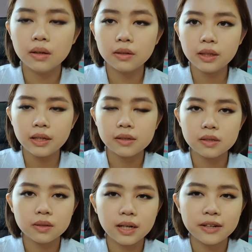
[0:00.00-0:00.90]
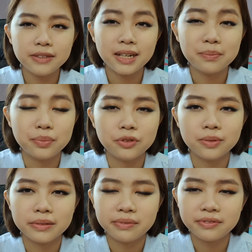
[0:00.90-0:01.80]
Okay, so now I've done both
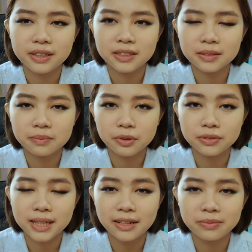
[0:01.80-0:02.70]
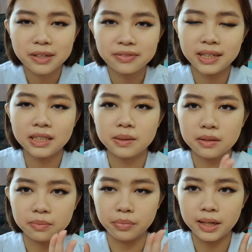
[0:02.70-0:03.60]
sides of my face,
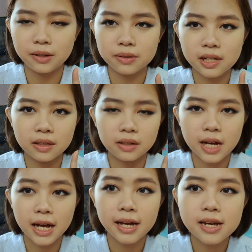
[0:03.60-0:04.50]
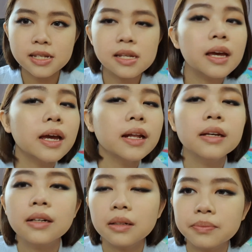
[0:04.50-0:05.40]
the brows and the eyes,
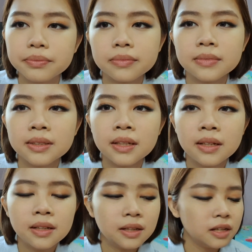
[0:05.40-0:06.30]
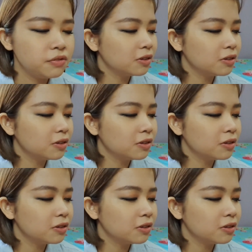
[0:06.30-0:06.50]
and if you